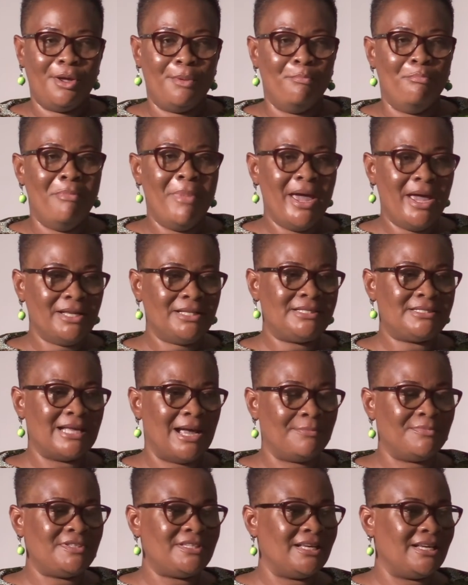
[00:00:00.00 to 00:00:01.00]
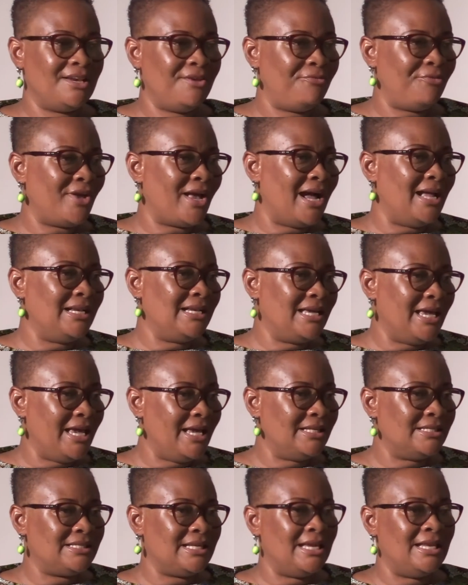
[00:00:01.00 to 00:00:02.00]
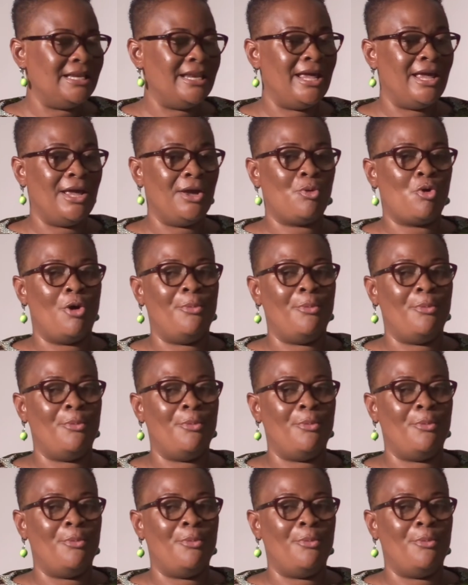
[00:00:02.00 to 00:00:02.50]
made some significant gains in the